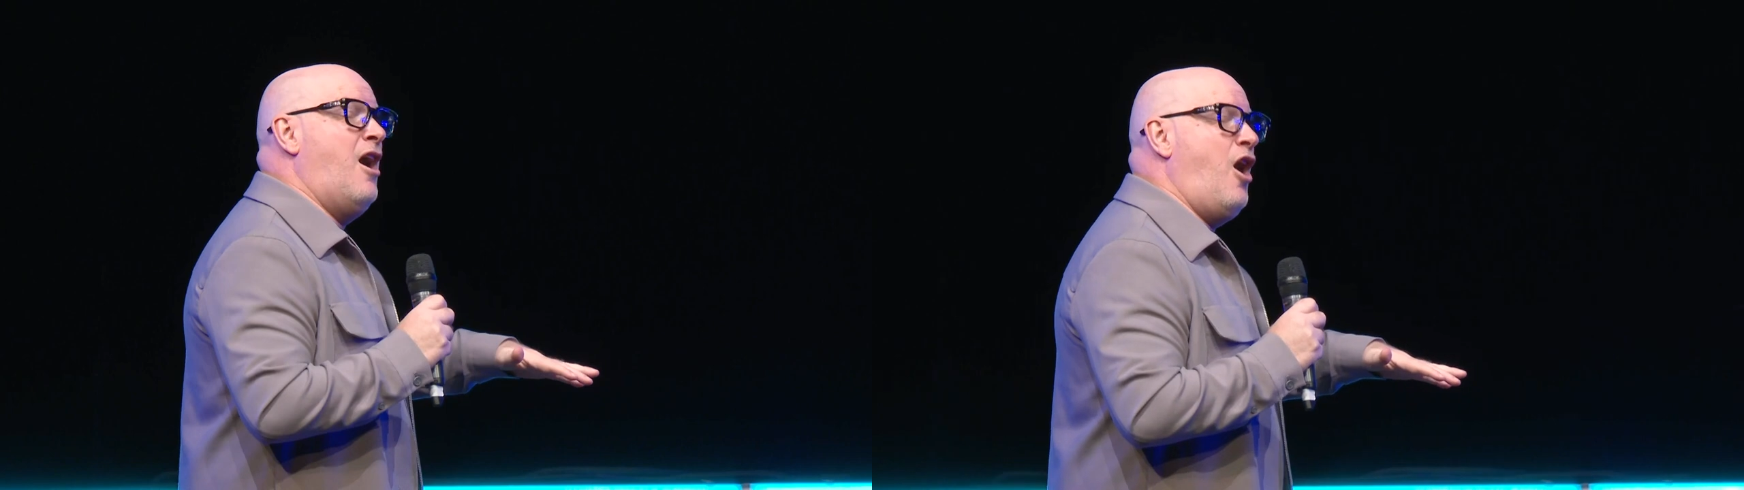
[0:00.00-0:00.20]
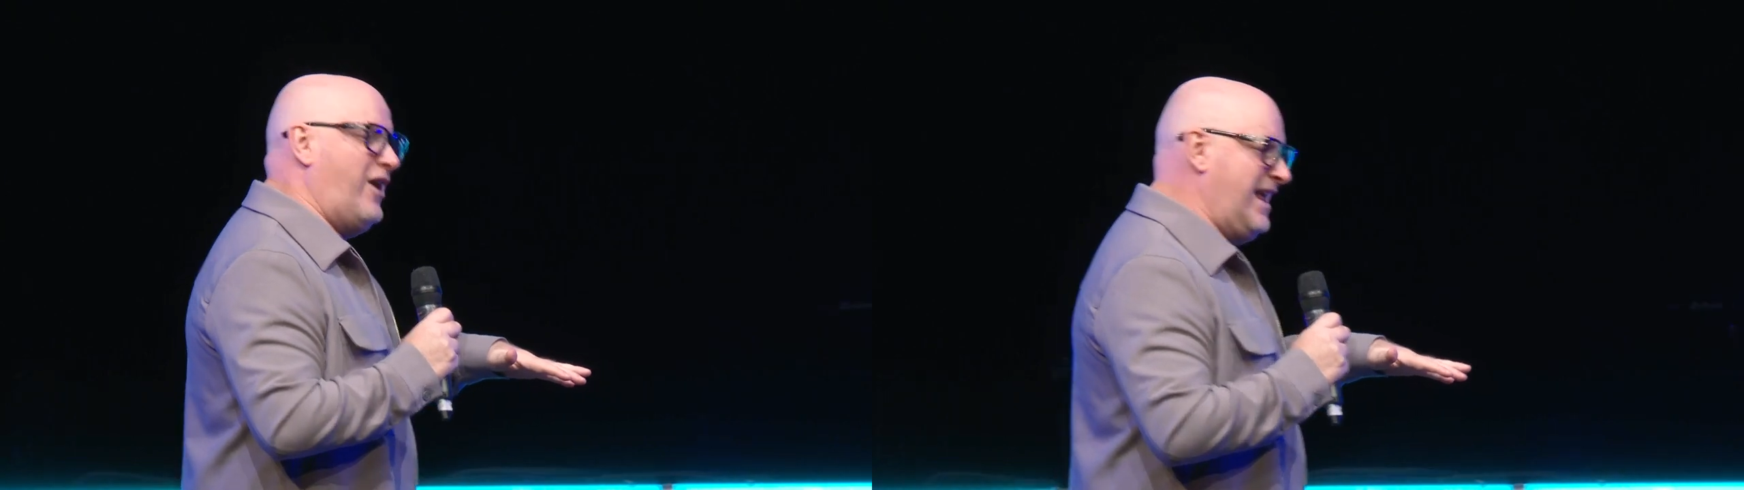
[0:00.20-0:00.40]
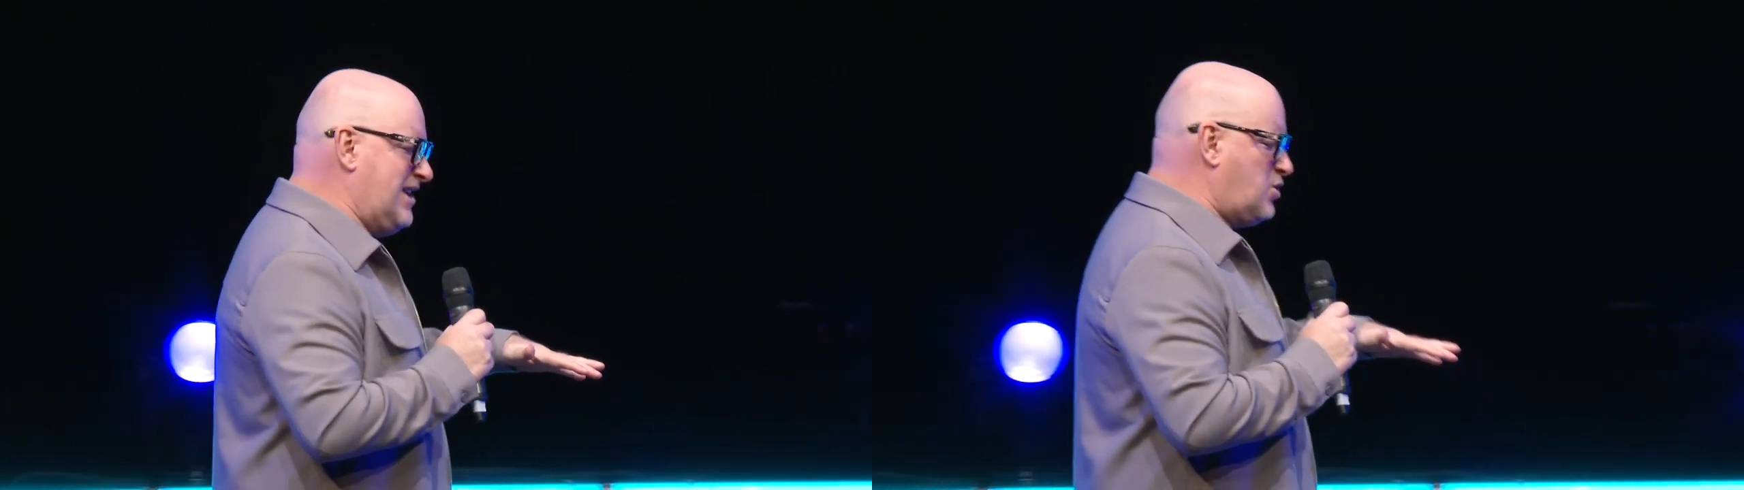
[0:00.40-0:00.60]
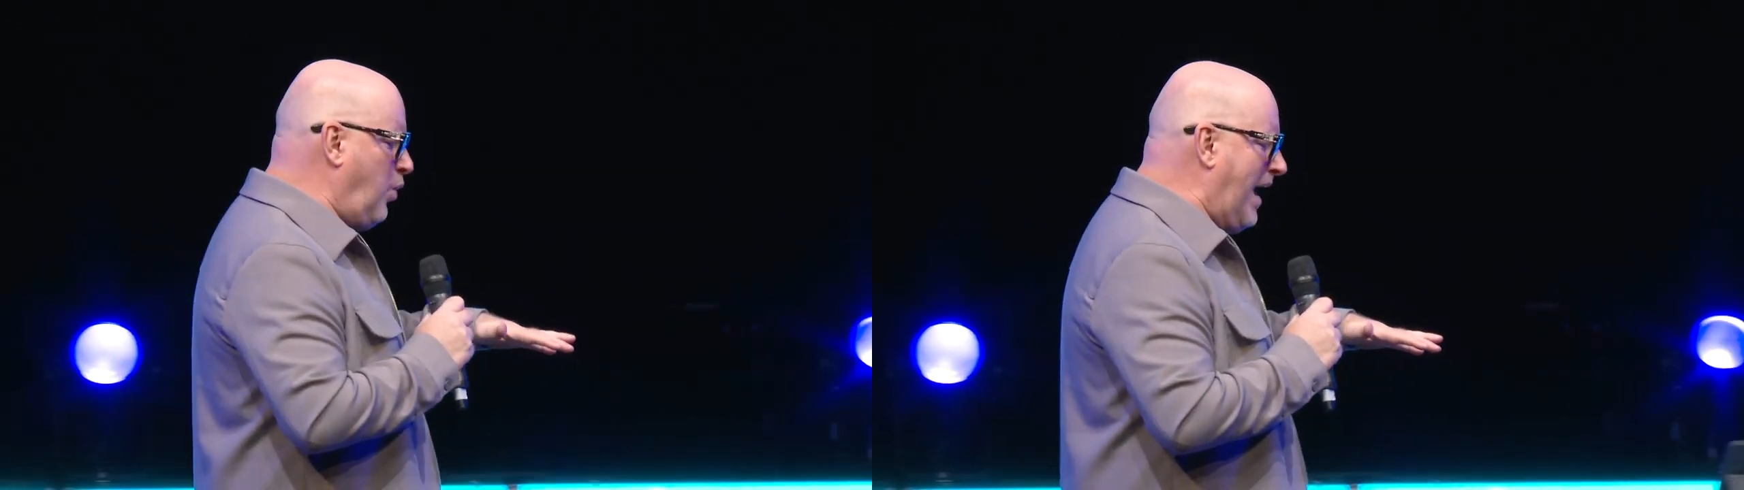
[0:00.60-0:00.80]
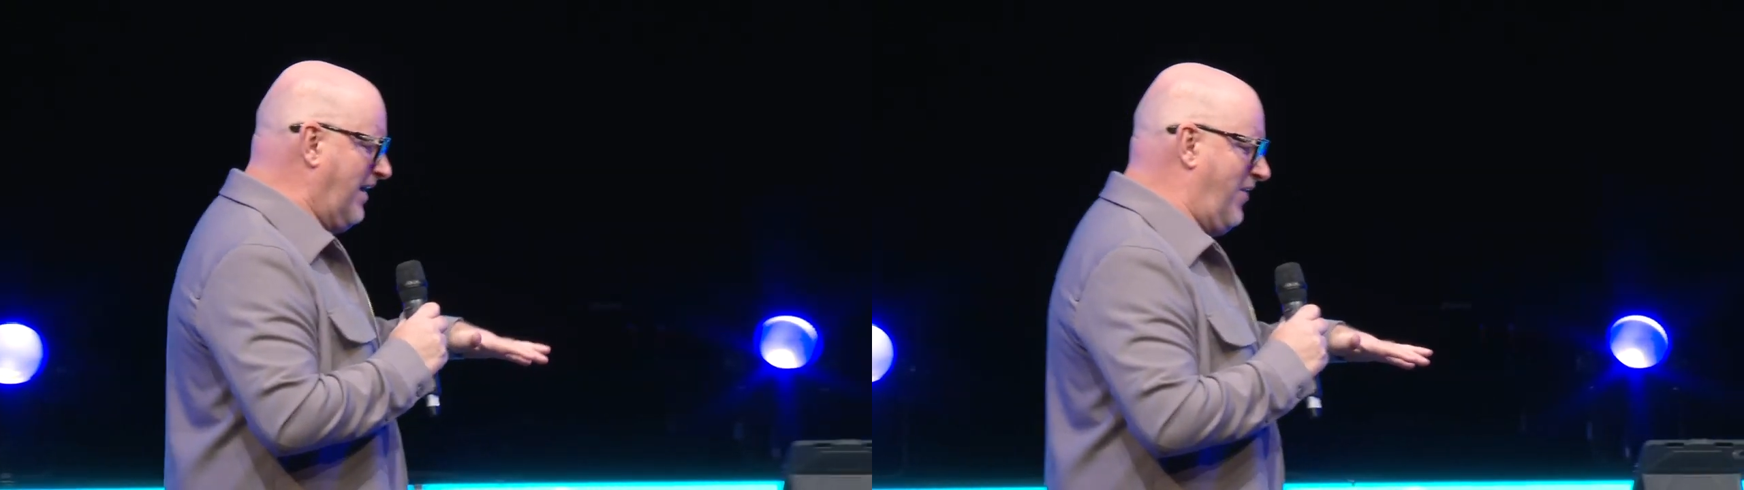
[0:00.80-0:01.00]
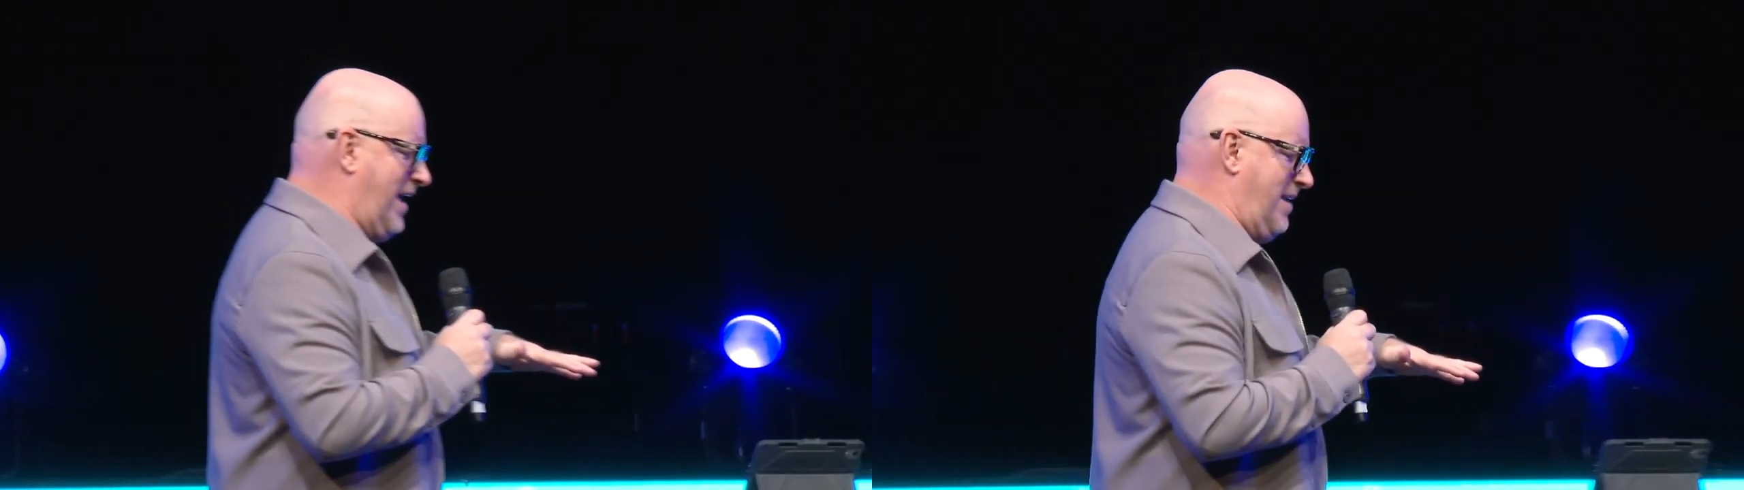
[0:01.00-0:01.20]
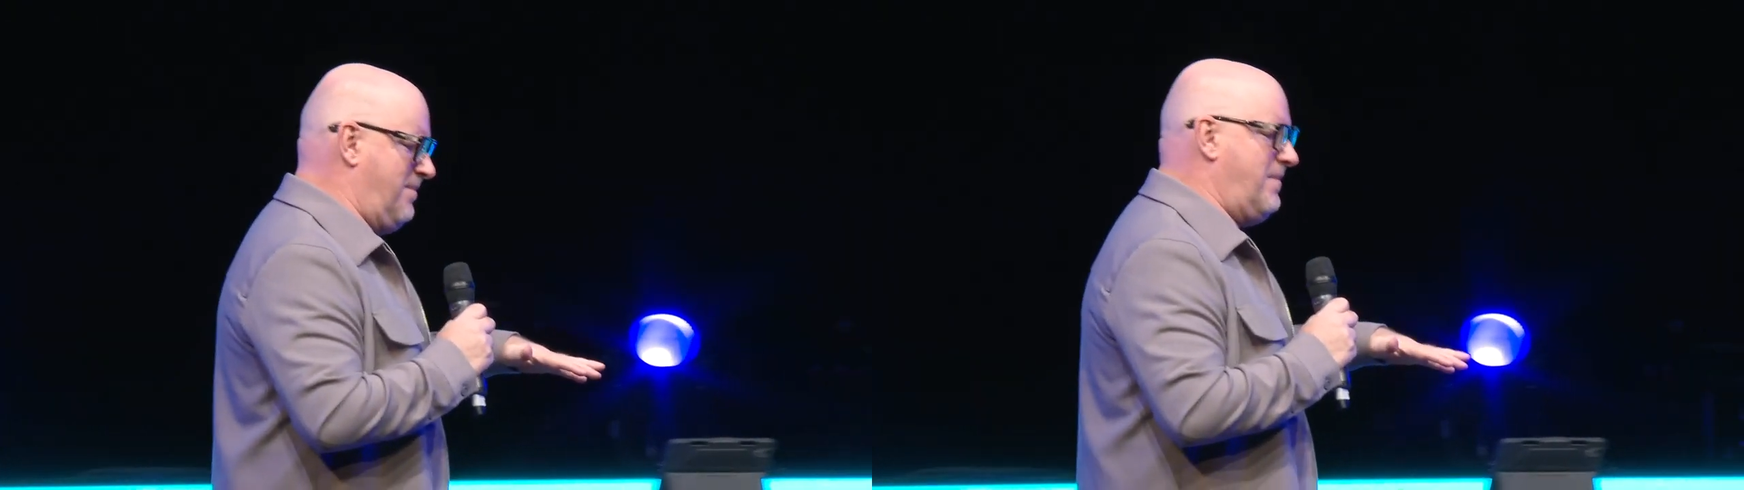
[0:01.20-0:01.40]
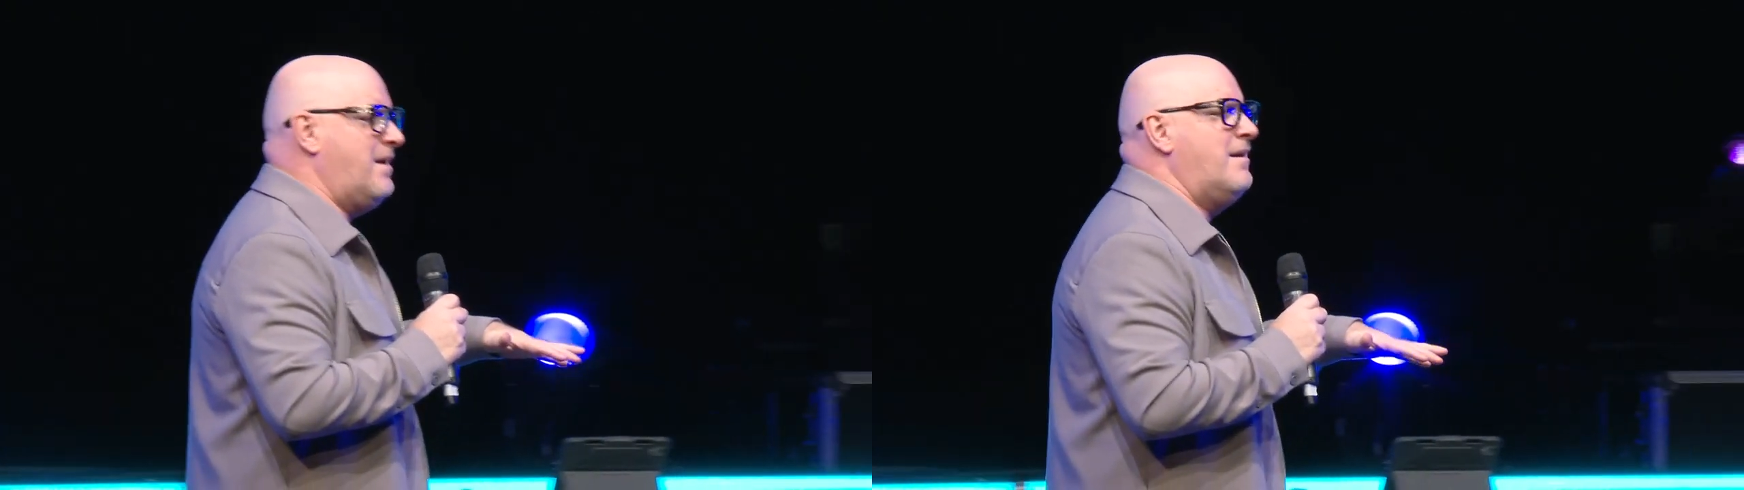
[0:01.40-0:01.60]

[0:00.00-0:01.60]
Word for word: on each one of them.